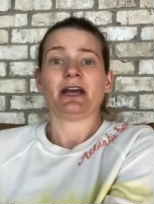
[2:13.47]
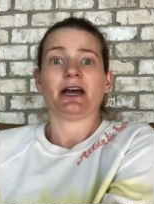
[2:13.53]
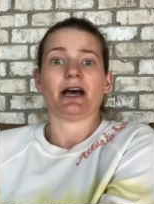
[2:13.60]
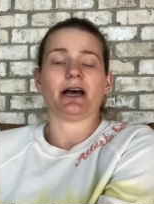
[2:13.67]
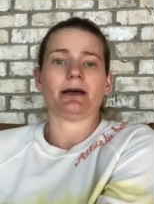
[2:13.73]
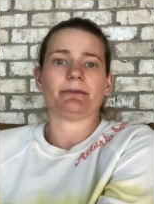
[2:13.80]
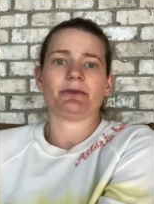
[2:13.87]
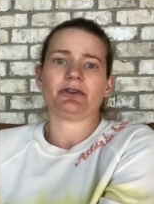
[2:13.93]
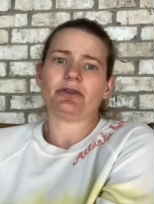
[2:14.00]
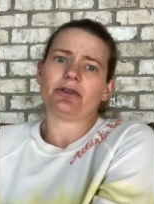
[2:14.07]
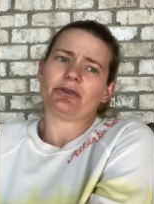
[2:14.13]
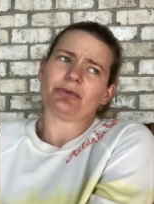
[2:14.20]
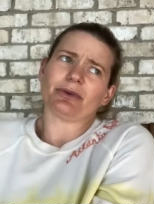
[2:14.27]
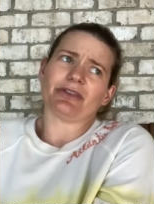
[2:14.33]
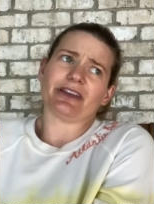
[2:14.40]
Um, so
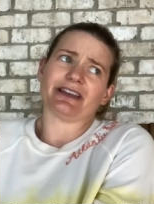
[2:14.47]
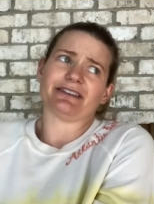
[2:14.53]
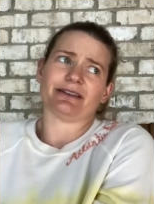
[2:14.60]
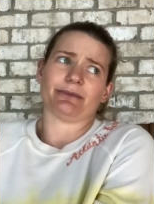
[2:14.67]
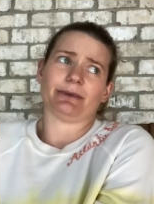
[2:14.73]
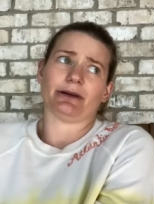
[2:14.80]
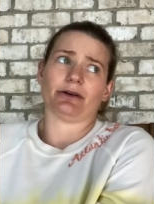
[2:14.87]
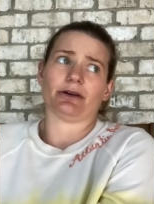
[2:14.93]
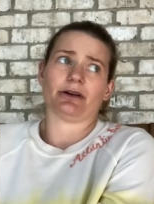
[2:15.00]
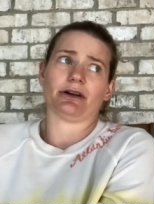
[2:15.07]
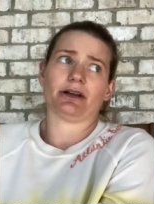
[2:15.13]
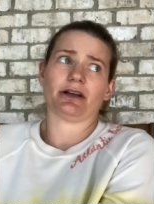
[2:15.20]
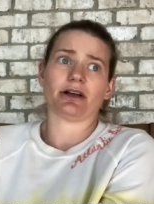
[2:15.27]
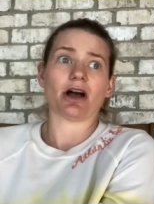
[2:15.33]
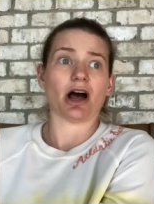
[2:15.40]
those were things that we were
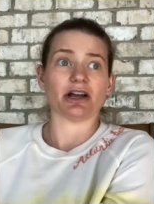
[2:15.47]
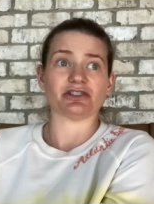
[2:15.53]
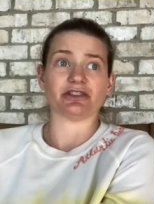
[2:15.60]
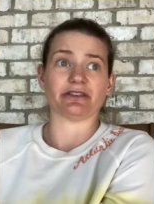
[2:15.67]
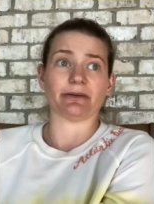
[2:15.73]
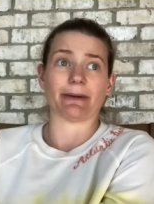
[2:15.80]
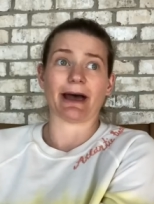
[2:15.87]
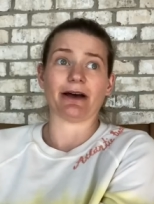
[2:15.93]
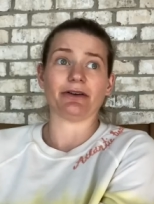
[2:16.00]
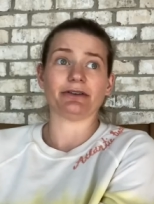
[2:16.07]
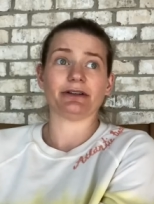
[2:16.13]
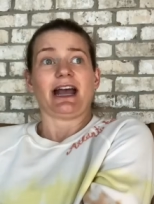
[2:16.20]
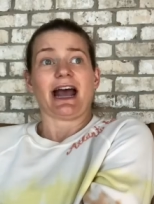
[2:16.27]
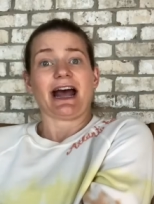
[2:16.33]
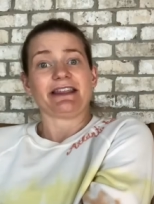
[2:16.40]
cautious about.
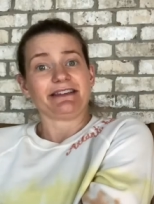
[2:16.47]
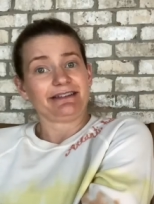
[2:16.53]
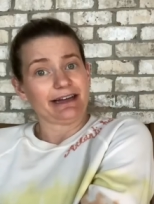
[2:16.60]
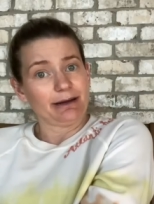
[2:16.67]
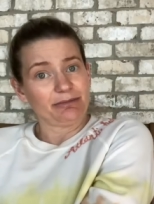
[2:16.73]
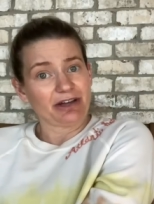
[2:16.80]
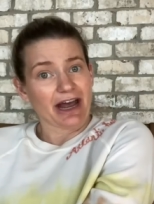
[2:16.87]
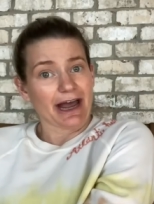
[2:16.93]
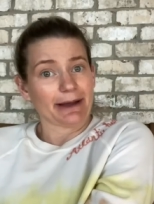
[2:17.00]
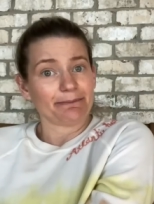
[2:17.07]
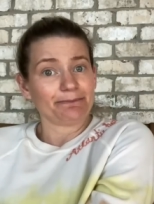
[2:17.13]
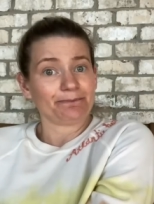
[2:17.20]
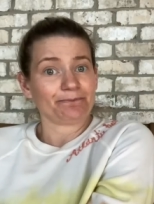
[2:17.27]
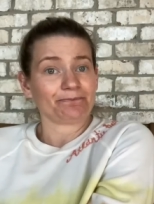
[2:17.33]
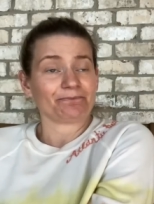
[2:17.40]
At the same
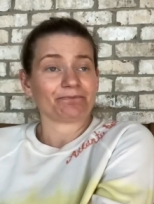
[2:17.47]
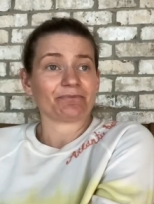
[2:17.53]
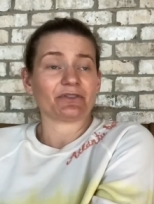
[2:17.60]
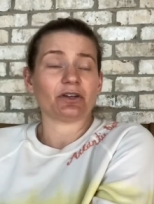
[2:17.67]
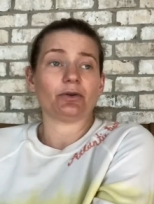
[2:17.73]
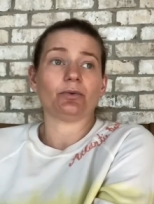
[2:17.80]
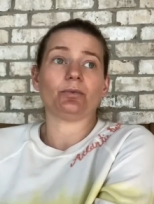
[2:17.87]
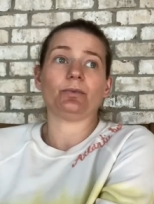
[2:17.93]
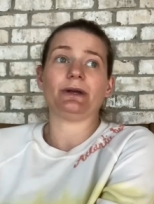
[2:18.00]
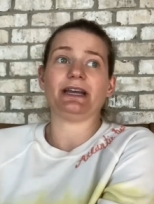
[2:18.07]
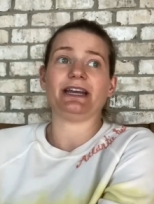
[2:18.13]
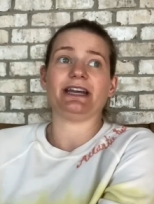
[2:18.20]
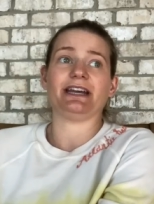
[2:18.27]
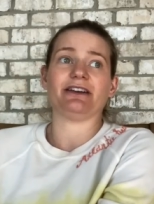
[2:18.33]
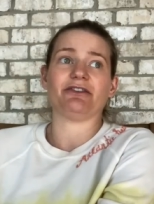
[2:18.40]
time,
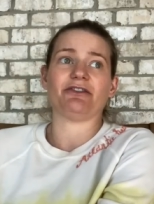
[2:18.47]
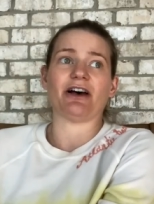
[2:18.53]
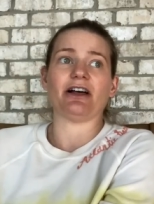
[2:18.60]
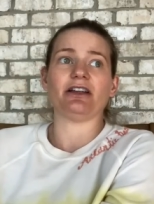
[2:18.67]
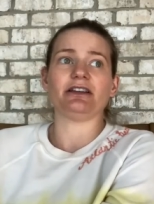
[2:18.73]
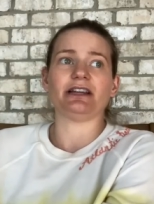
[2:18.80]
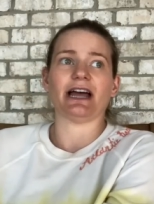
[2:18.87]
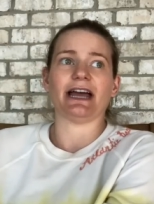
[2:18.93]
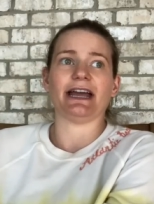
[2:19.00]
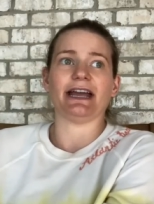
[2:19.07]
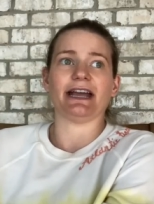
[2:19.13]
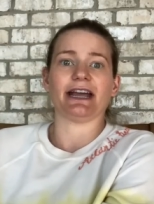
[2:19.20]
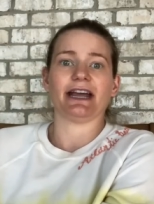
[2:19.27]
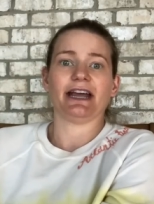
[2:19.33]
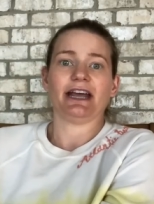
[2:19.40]
we felt
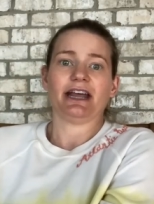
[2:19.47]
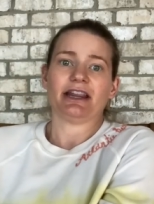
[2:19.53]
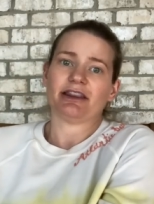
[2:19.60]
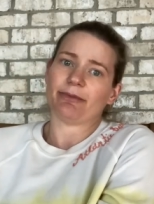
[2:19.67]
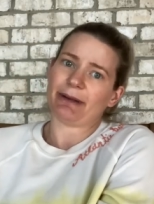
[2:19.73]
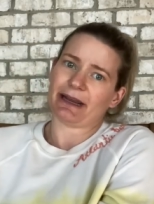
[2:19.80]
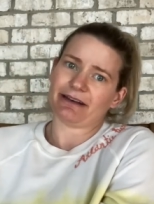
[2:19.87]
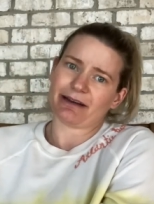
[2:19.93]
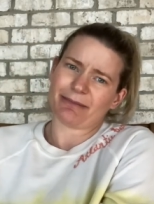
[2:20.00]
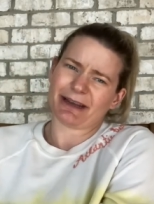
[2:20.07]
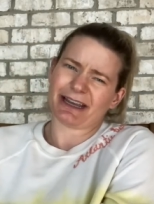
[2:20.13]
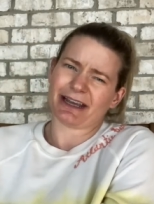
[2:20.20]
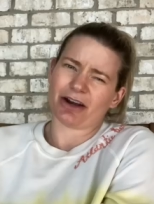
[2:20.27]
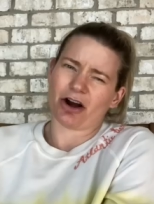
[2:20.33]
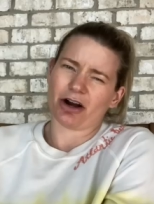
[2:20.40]
like the pandemic
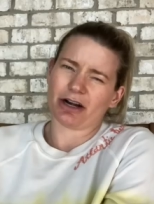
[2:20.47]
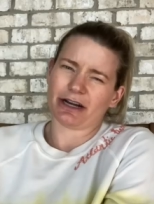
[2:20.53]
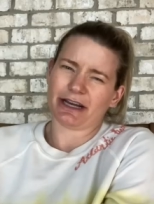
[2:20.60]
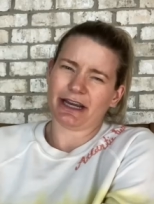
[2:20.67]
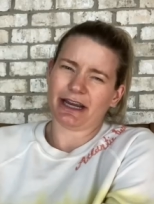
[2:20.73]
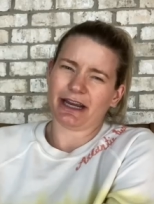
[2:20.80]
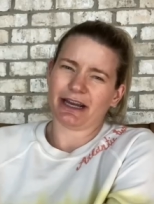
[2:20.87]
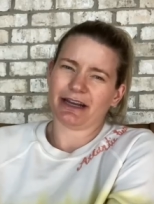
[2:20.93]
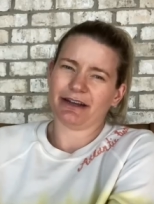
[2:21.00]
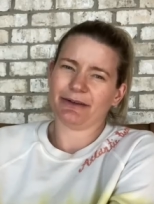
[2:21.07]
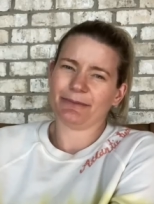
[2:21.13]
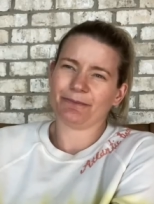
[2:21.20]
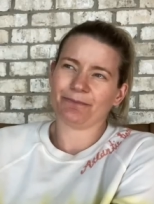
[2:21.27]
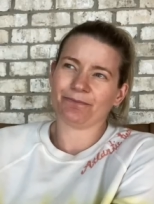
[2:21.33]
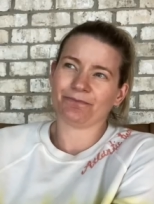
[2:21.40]
had already
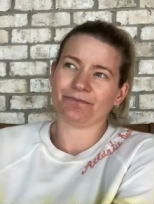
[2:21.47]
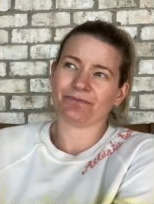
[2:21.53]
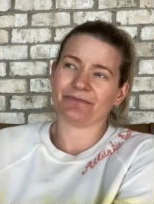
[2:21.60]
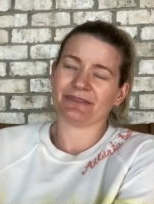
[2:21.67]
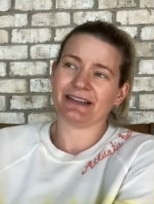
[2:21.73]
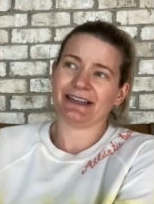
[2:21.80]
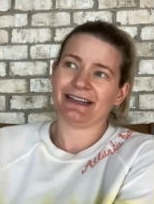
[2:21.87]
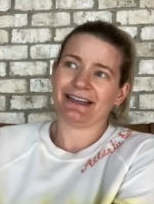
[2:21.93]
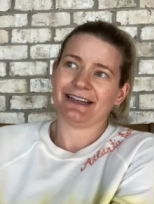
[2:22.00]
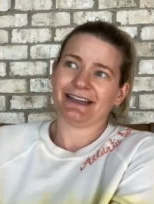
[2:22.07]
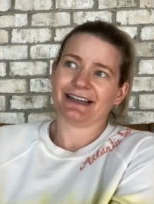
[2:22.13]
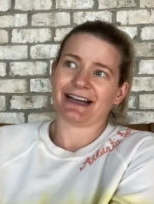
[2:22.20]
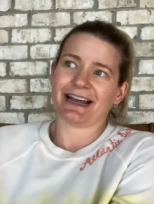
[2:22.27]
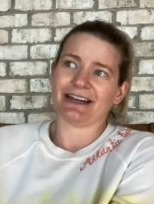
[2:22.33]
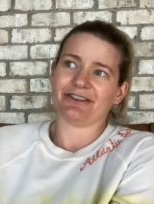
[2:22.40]

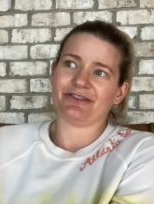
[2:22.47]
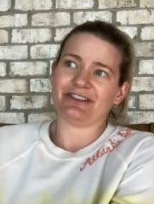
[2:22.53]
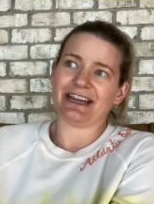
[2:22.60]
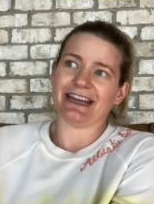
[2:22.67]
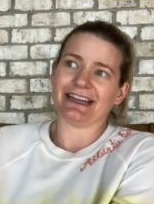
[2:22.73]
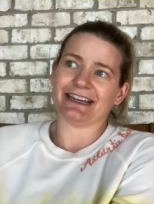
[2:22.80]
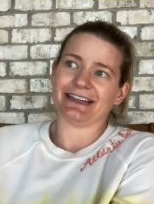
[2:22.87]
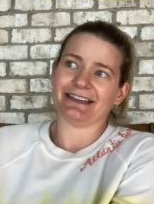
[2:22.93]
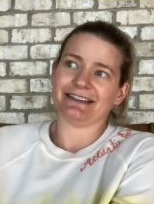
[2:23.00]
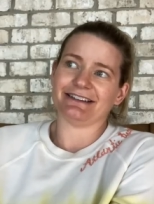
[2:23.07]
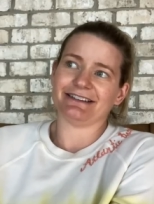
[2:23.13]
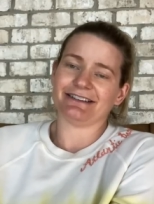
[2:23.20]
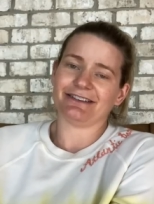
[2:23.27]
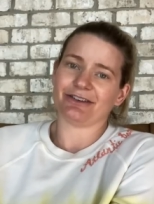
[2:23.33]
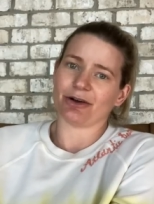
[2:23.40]
kind of
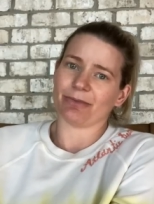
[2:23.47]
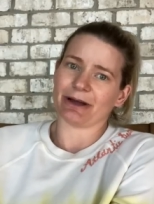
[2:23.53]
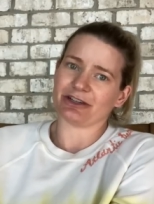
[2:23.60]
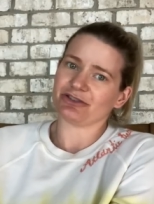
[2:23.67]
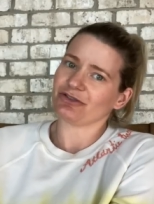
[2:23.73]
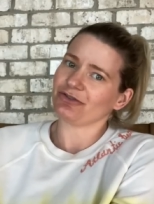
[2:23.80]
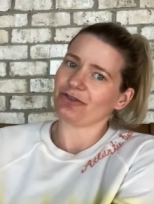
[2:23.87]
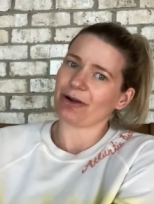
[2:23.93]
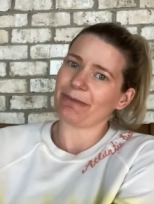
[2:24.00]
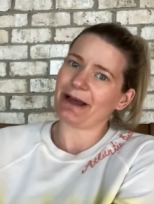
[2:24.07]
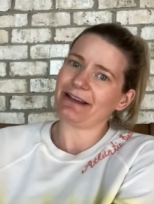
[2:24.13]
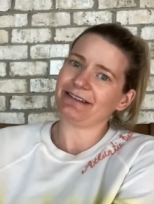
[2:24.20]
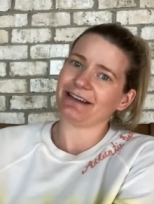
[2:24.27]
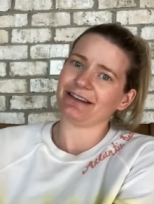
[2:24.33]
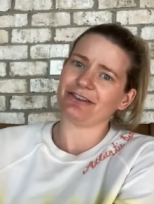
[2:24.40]
taken so much from
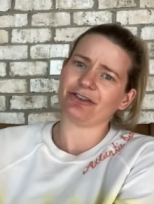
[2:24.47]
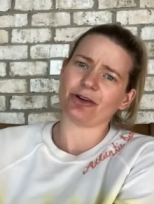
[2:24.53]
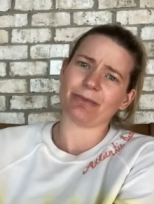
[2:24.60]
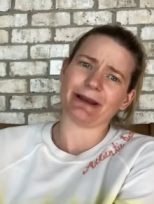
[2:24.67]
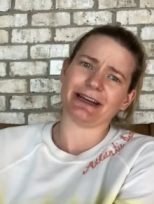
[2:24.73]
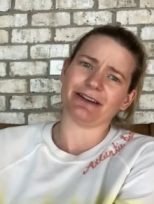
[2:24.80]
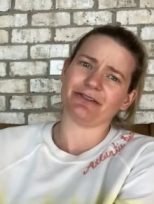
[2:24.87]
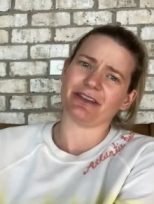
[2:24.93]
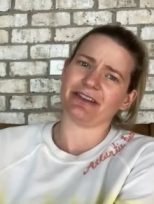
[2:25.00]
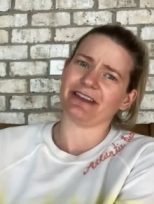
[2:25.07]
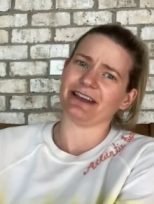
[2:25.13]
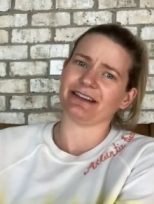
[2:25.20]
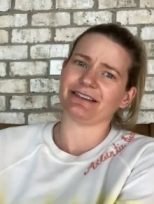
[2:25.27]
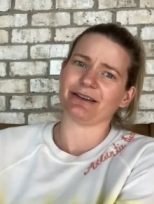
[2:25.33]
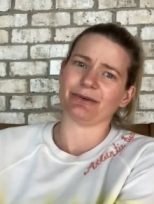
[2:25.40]
us, and so many of the
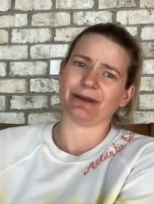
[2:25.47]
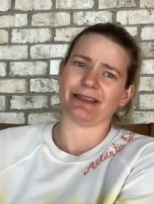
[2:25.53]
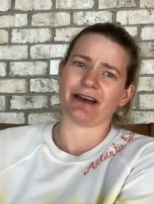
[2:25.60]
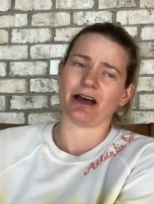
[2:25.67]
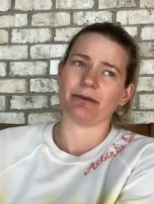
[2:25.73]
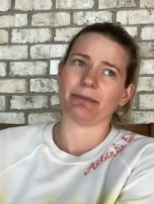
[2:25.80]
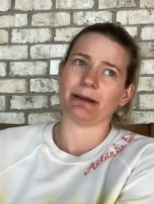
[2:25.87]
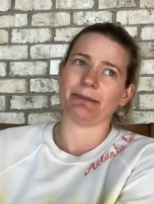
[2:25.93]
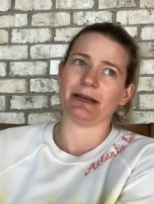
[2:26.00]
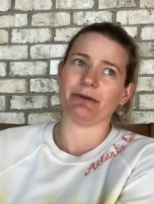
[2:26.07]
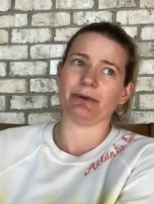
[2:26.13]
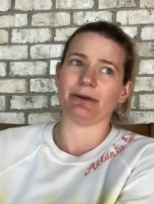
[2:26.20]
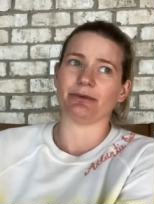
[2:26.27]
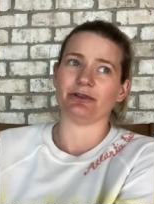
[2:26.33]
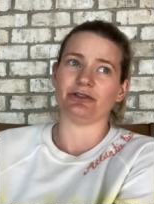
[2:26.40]
things that we thought maybe
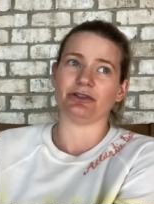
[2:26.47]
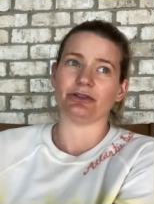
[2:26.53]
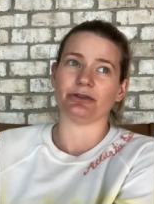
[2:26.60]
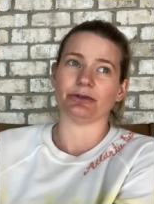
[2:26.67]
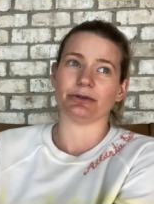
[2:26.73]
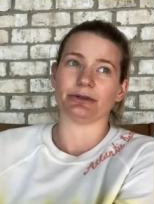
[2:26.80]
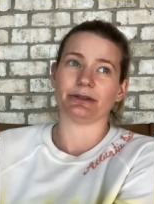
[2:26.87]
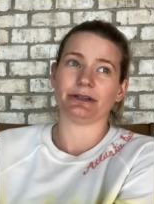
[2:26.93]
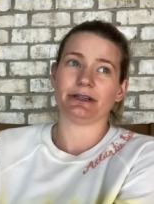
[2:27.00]
we would do